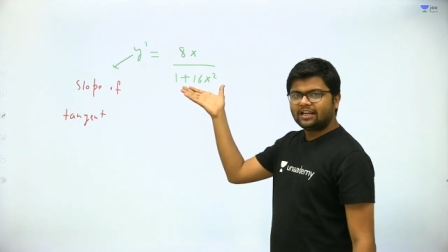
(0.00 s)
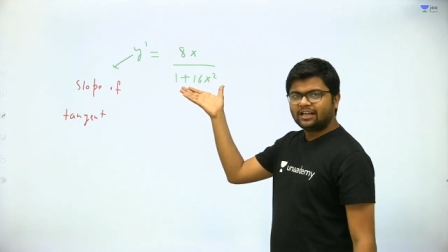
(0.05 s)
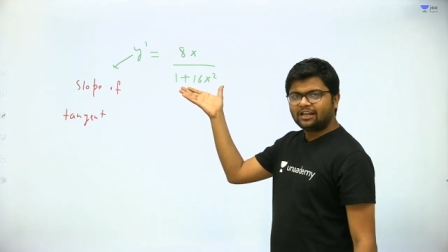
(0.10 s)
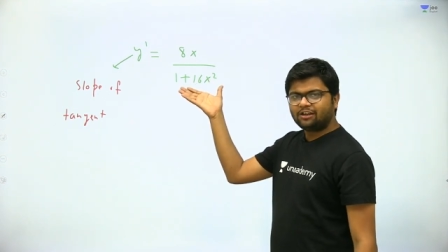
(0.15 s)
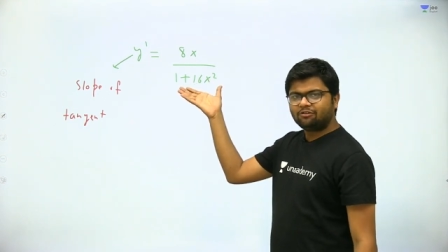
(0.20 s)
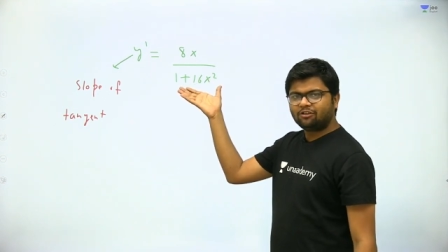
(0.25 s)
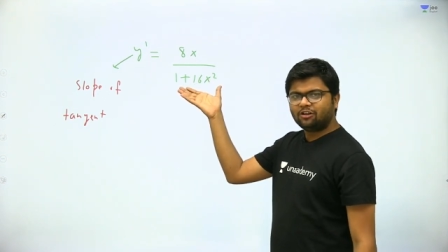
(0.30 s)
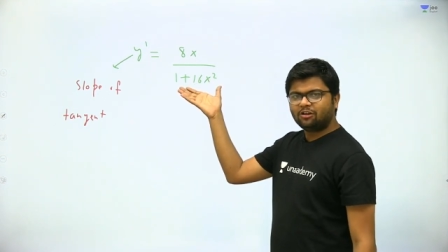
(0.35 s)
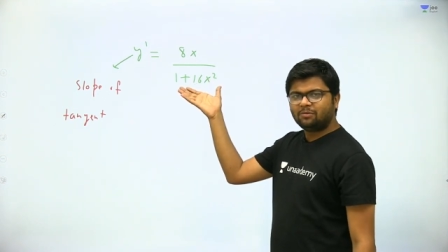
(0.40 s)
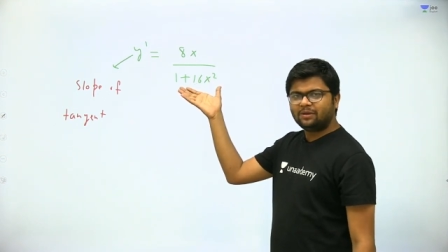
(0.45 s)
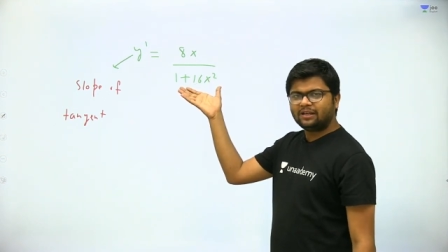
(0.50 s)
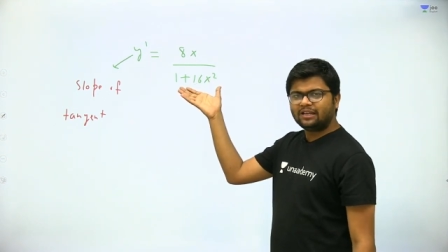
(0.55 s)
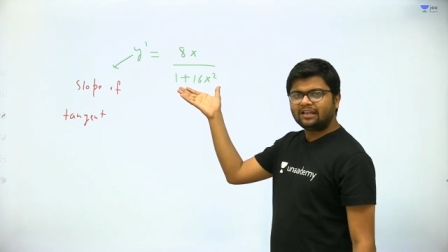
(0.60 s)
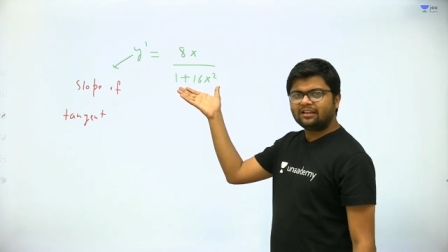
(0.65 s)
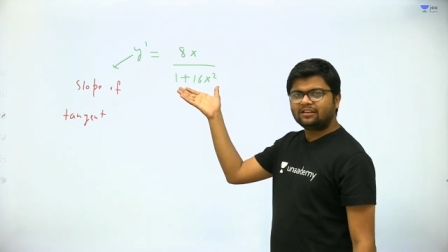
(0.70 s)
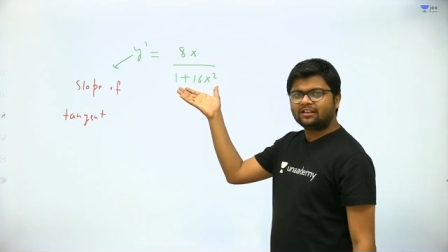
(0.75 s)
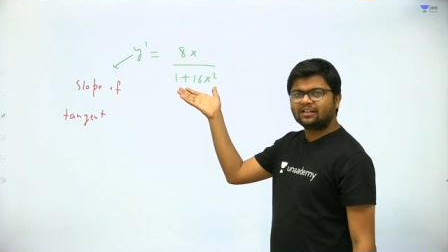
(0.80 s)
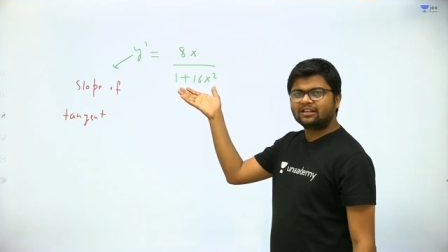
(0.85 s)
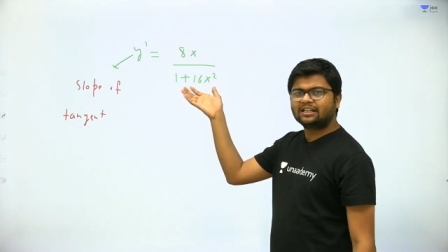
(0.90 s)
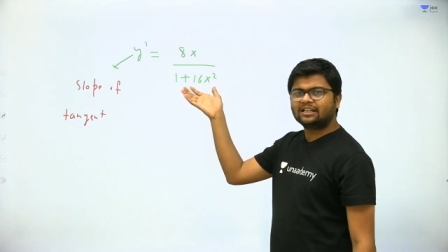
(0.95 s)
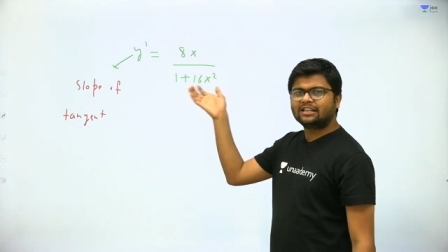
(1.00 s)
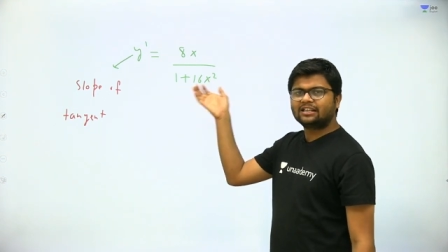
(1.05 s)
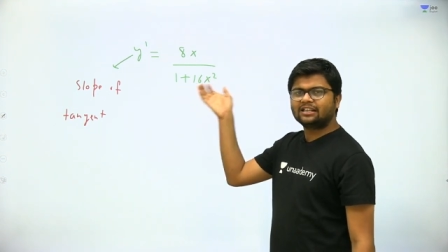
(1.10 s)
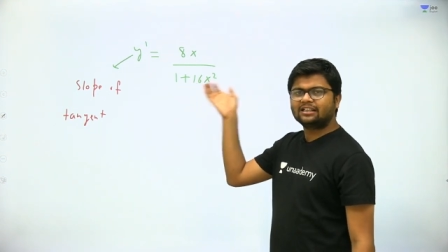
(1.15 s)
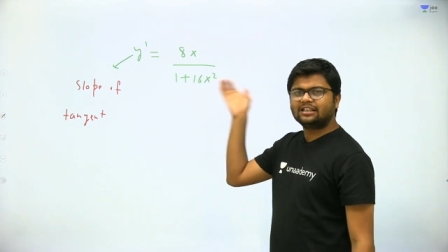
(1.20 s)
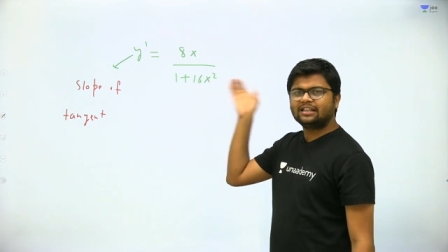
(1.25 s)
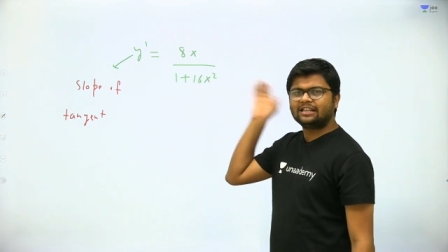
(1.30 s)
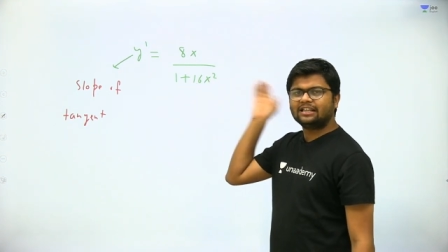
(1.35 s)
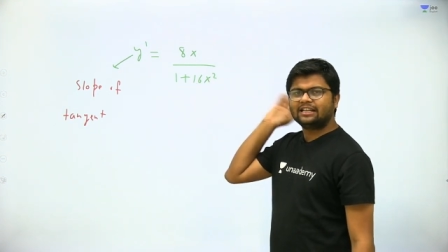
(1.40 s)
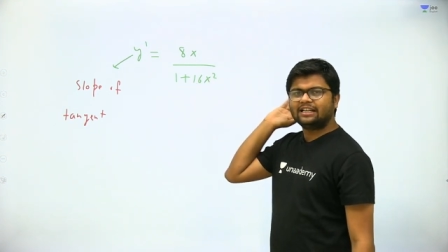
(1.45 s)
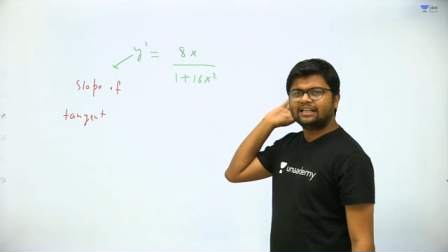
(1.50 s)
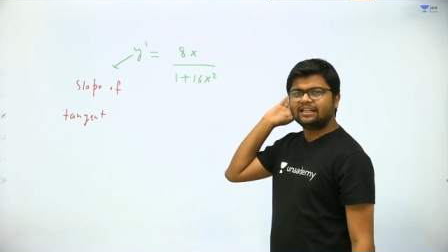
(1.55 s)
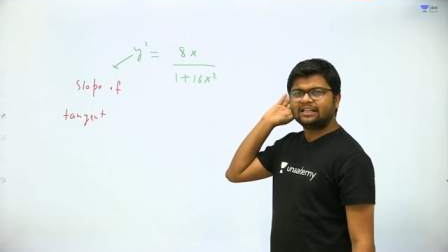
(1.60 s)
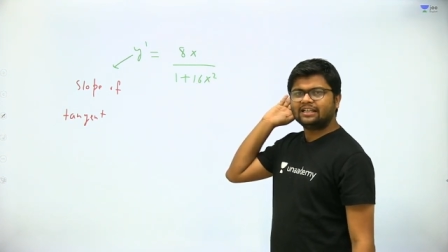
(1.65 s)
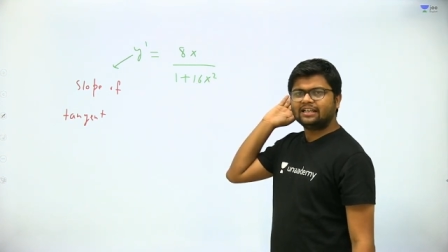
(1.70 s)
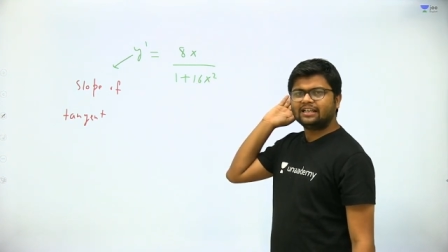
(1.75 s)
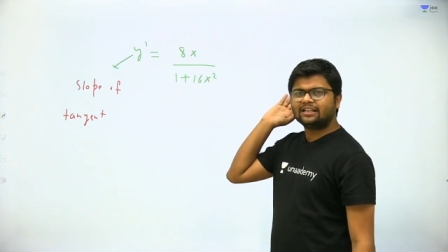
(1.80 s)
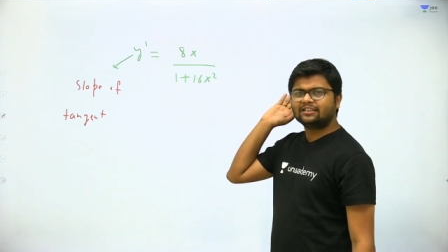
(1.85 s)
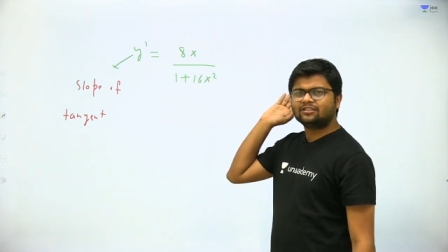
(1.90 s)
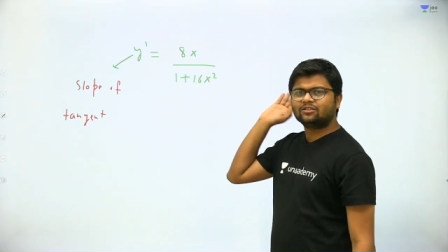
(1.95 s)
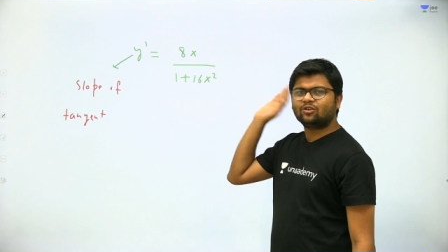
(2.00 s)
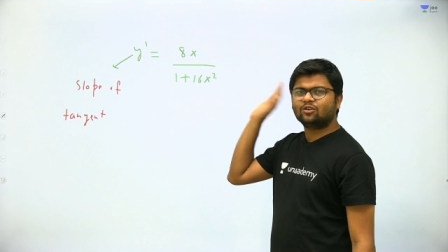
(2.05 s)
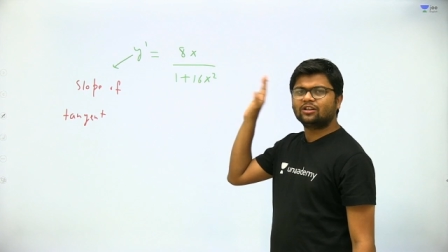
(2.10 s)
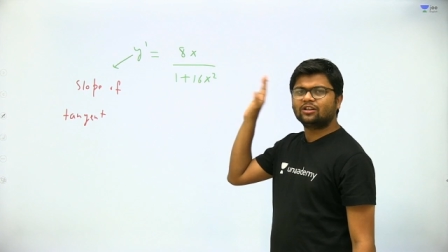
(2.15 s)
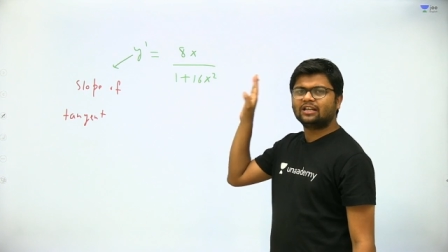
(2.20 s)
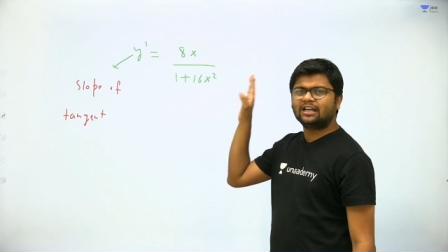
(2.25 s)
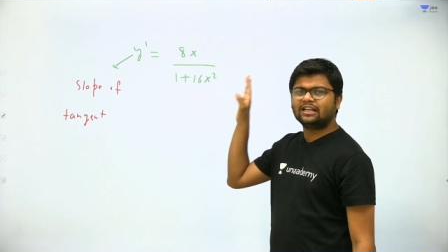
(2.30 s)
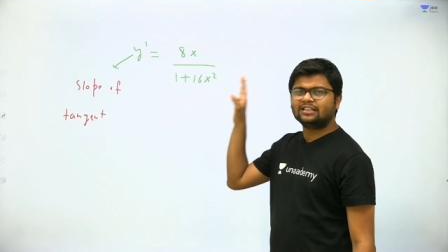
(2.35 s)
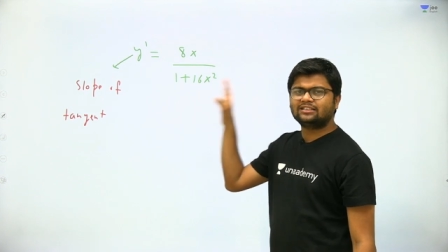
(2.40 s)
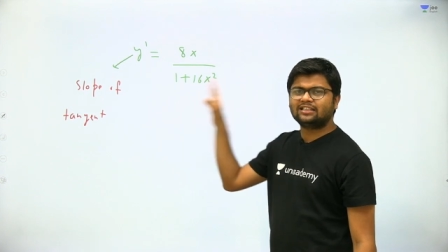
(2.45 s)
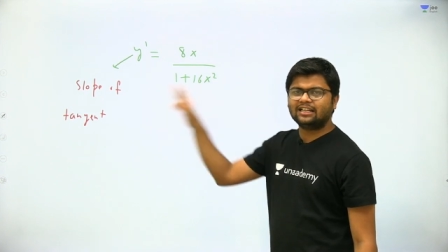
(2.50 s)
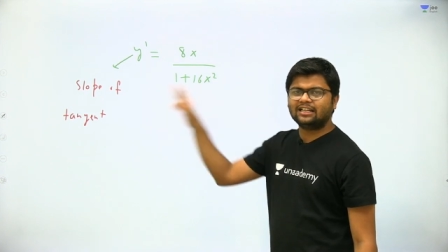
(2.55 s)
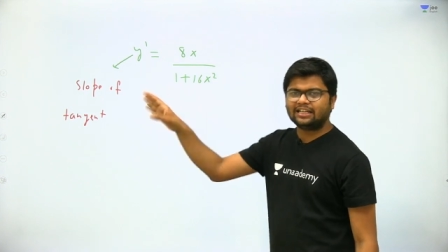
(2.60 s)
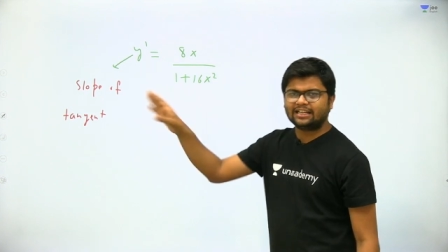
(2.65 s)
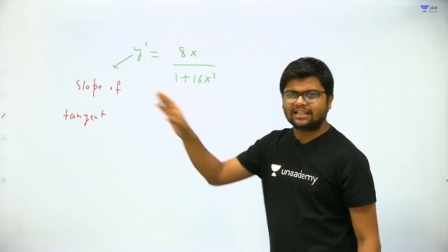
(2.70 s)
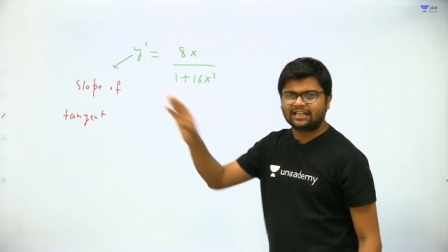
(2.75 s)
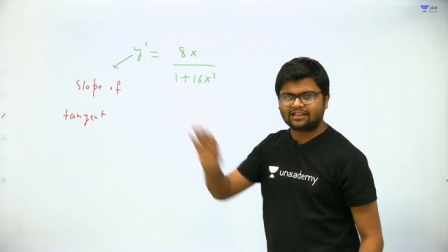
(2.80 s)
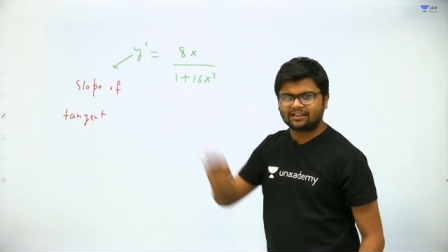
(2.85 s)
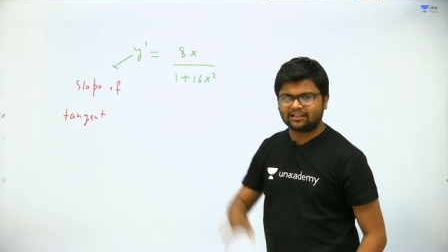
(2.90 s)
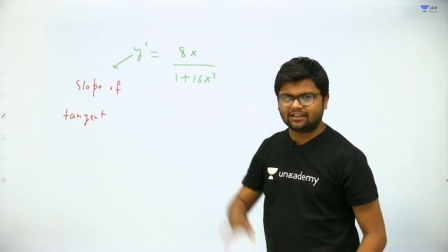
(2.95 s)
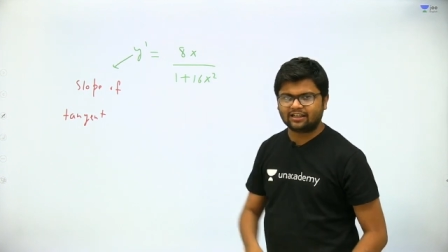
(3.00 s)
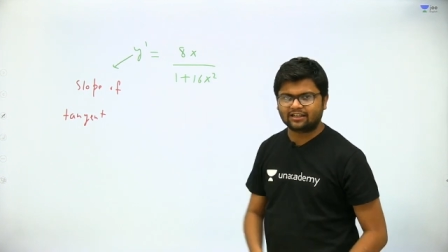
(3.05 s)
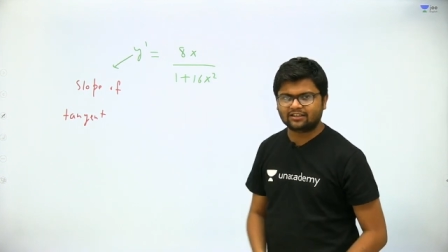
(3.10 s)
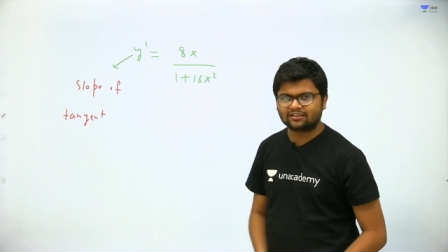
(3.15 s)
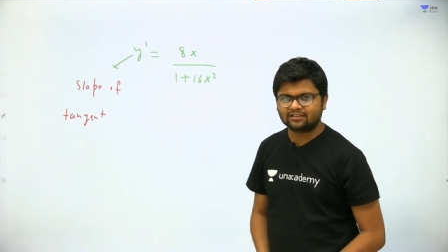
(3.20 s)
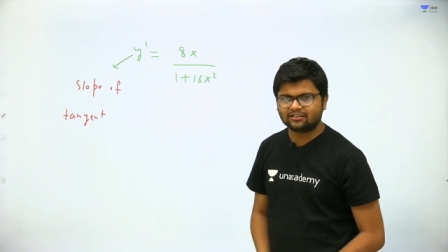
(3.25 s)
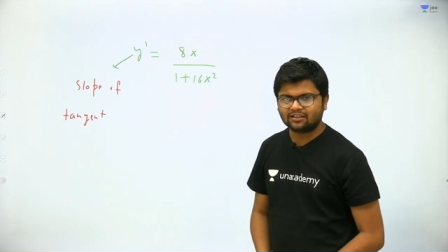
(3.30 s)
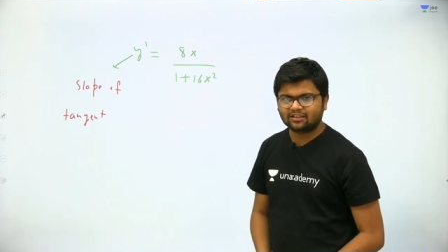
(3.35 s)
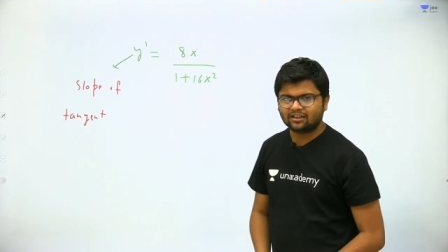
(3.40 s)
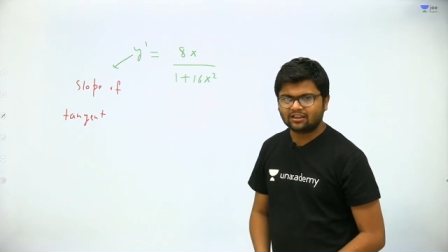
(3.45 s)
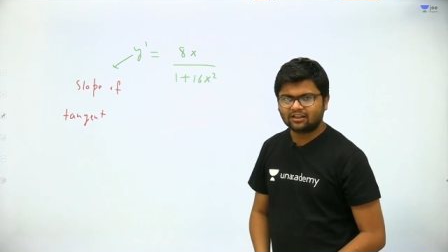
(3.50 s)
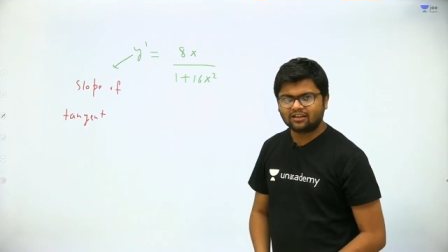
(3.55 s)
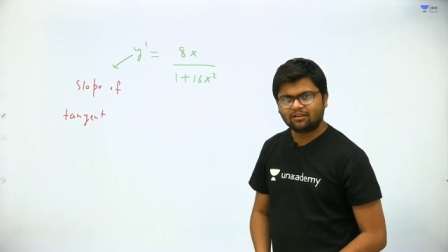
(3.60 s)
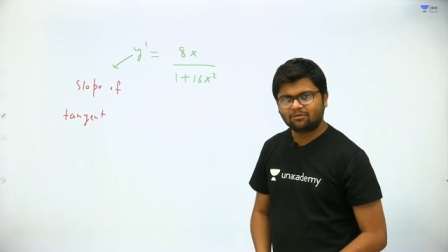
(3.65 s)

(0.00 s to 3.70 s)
it will be either greater than eight a x or less than eight a x.